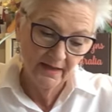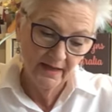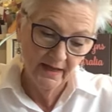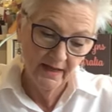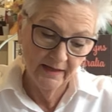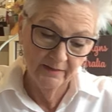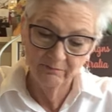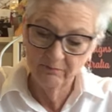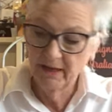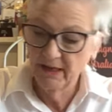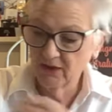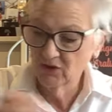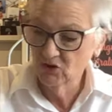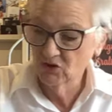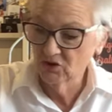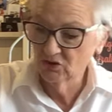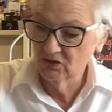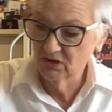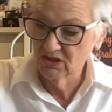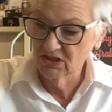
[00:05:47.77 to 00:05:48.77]
and make
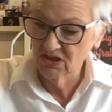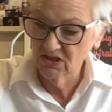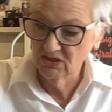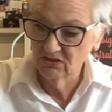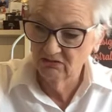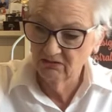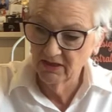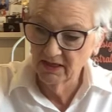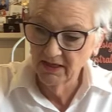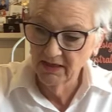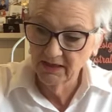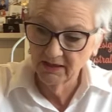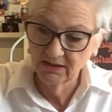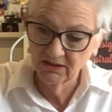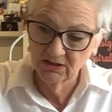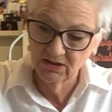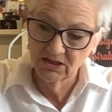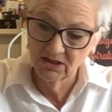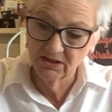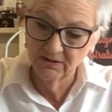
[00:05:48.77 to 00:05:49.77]
sure it's
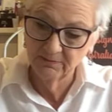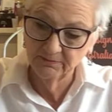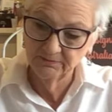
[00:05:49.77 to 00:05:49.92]
correct.